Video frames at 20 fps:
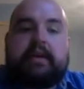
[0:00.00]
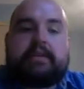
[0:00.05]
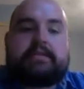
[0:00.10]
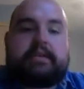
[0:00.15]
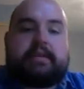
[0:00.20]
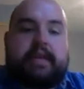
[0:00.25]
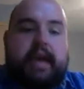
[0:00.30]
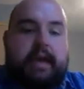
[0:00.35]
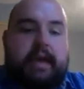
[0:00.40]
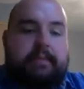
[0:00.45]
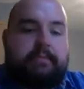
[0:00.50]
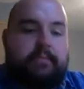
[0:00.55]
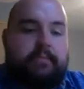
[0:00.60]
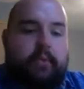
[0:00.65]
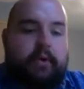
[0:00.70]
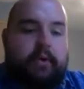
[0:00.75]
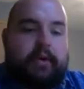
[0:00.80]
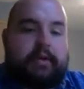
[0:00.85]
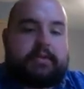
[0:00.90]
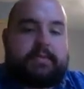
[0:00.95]
Today,
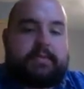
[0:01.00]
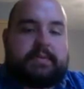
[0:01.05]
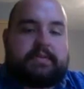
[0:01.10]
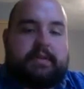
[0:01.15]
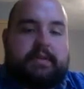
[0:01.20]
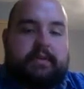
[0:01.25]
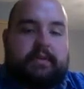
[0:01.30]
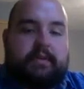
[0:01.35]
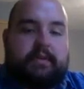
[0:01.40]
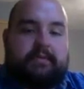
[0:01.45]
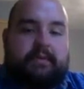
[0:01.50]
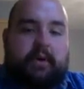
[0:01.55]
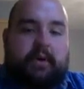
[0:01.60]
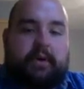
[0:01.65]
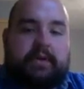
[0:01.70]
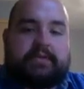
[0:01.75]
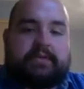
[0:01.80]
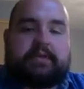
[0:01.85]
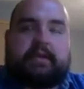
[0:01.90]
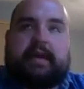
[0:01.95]
we're going to specifically
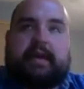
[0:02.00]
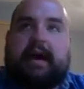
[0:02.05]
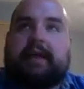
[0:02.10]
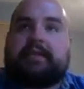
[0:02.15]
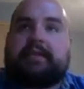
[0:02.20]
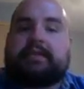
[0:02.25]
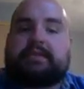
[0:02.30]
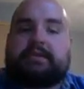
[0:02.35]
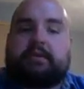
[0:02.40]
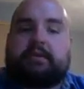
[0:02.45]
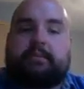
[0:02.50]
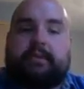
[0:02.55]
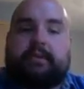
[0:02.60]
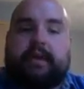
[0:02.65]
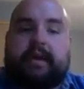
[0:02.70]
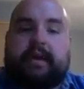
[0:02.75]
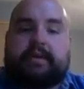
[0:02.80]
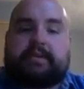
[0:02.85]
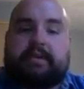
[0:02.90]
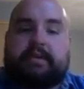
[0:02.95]
focus on how this took
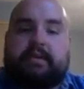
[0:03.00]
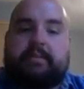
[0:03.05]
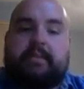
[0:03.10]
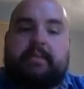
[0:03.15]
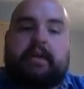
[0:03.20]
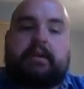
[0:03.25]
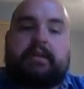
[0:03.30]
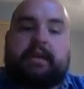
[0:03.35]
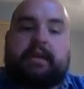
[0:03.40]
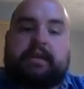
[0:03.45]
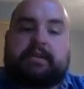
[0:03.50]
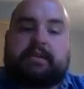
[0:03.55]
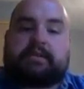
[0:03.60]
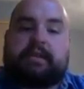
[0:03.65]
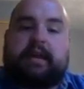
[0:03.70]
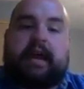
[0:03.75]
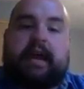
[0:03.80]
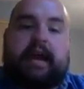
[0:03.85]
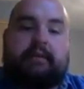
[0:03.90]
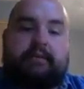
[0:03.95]
place in the Middle East
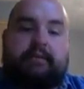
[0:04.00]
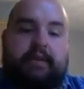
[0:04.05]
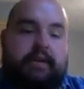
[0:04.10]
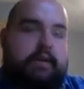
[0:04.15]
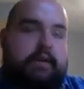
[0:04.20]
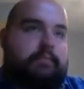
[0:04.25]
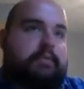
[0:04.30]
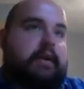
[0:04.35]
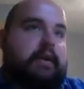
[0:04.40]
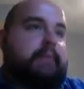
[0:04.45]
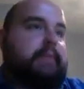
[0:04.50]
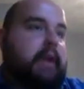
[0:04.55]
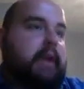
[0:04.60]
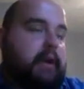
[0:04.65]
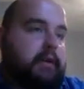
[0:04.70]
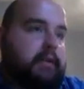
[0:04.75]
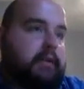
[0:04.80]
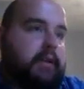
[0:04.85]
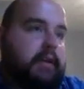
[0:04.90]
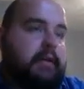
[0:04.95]
and Africa
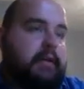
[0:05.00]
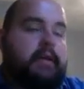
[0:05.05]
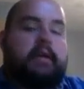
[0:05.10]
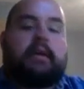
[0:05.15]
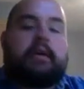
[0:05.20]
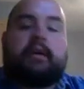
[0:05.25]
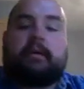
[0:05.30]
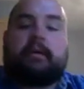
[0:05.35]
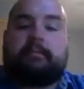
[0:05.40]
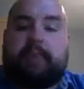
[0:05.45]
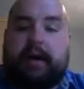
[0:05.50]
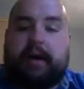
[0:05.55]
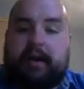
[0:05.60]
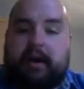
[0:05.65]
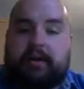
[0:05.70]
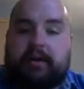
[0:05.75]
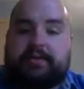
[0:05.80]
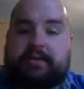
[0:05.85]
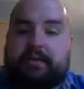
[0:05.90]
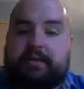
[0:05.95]
primarily, but
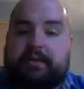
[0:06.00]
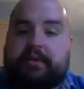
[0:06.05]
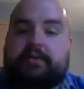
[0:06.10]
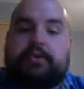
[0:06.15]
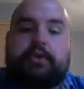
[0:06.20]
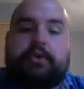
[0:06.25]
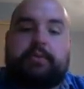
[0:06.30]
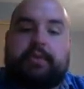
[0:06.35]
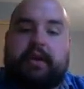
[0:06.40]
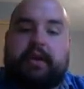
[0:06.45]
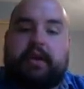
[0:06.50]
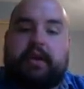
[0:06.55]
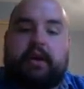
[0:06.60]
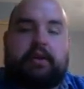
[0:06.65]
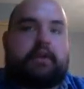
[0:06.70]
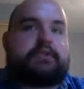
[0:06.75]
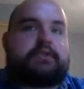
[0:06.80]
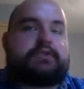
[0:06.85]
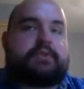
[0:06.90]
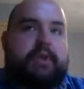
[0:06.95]
also include a bit
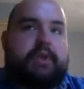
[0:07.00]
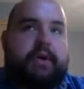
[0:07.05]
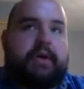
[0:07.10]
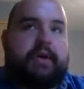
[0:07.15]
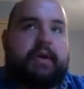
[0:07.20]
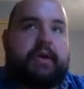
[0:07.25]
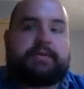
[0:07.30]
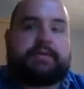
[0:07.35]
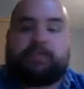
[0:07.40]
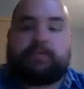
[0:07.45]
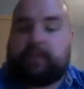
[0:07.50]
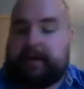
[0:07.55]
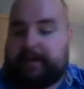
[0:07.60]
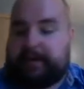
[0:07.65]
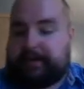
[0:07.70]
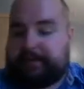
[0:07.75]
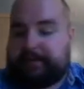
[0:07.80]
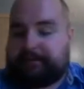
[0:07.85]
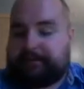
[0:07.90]
on Australia as well.